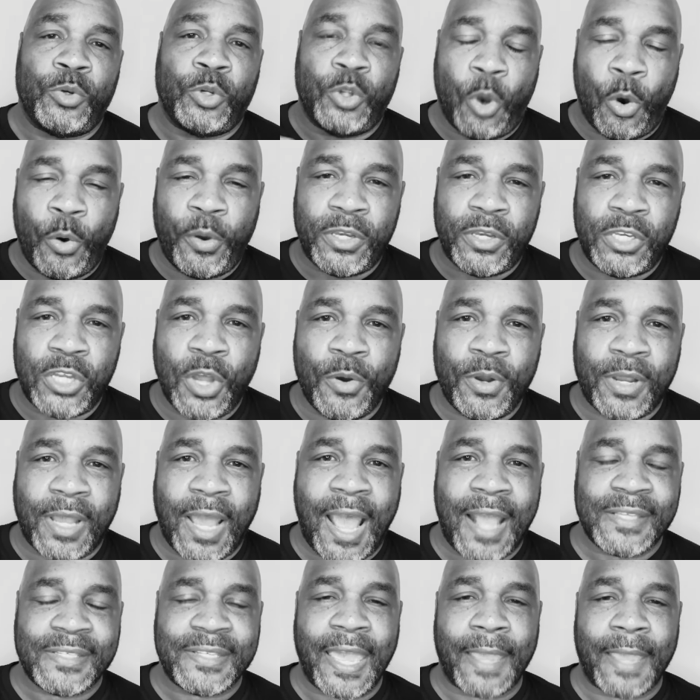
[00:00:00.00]
going no
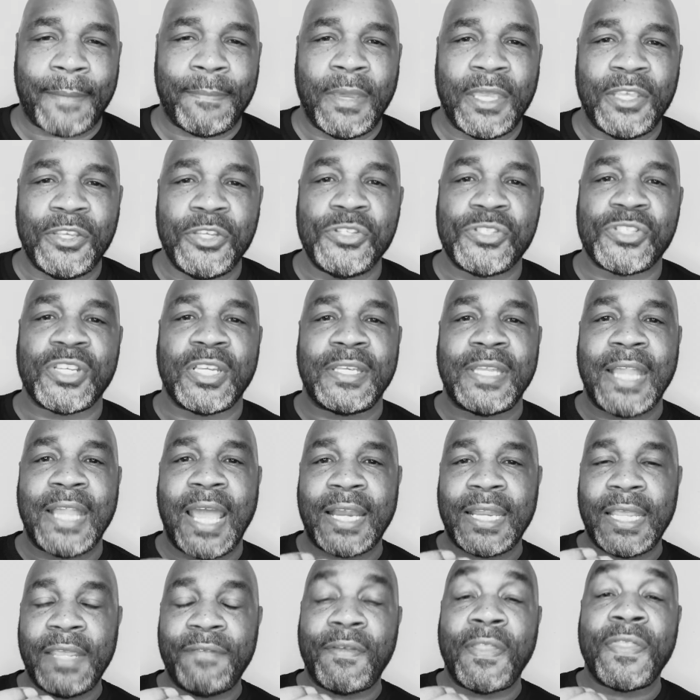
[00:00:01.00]
contact means you should
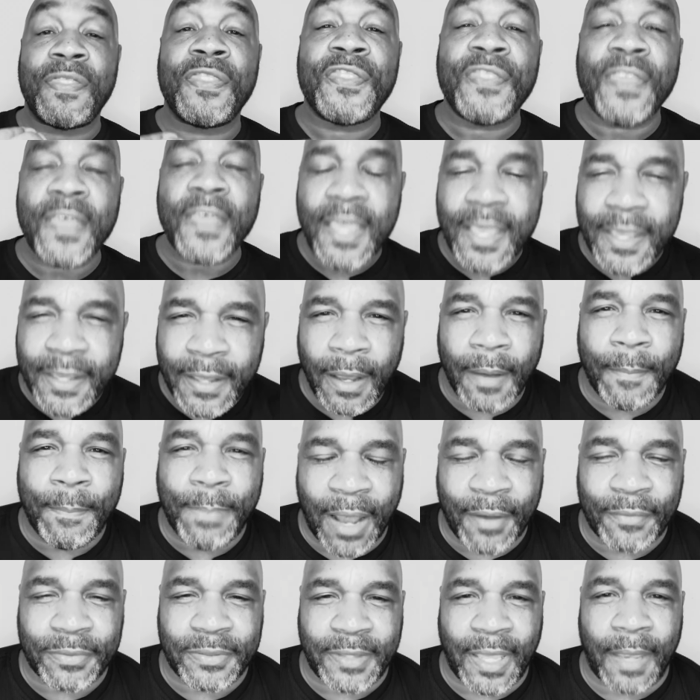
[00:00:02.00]
not even think
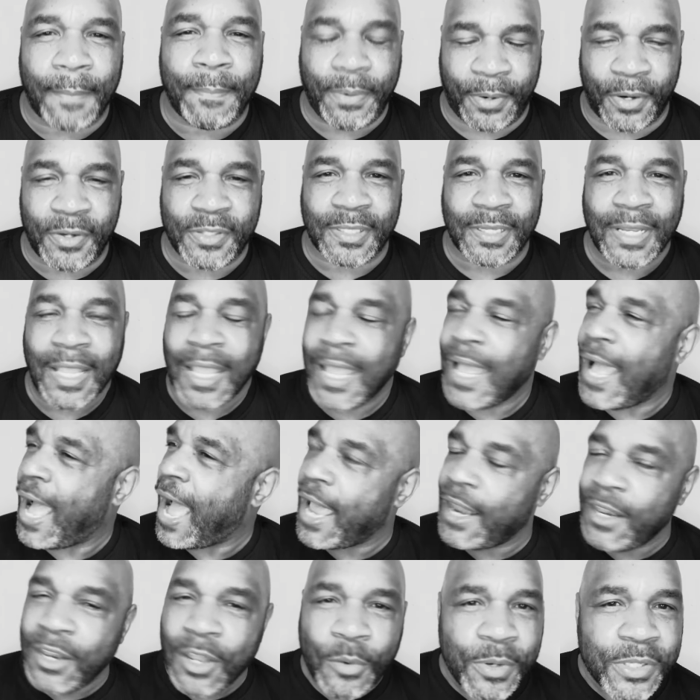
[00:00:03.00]
about that person.
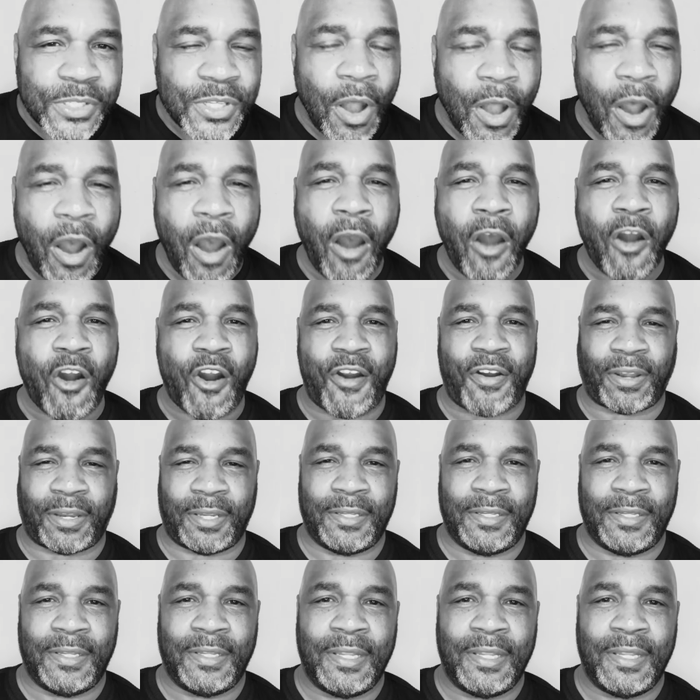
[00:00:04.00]
I know it's hard.